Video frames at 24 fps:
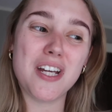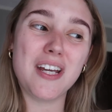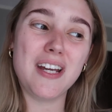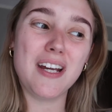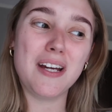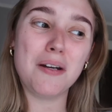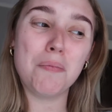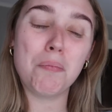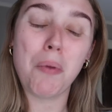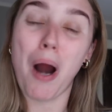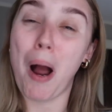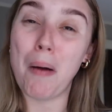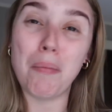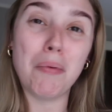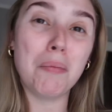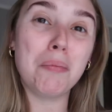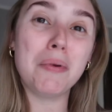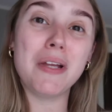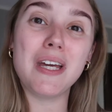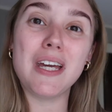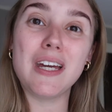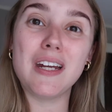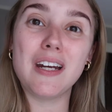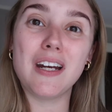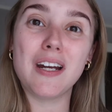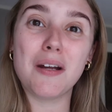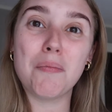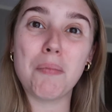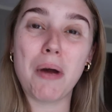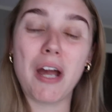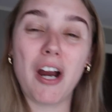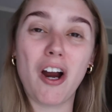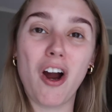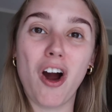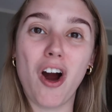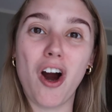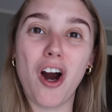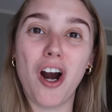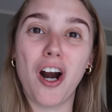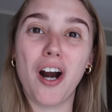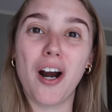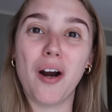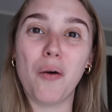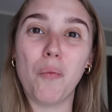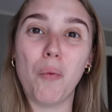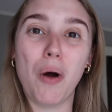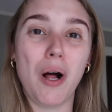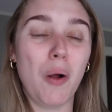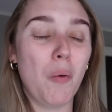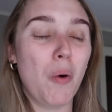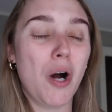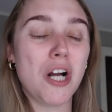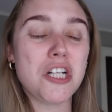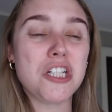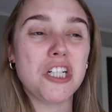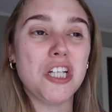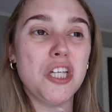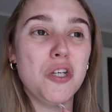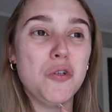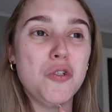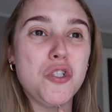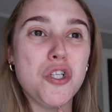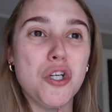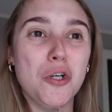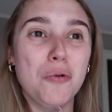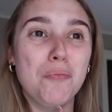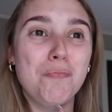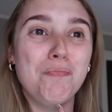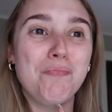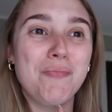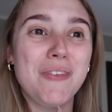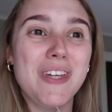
and probably eat it in my car while watching YouTube,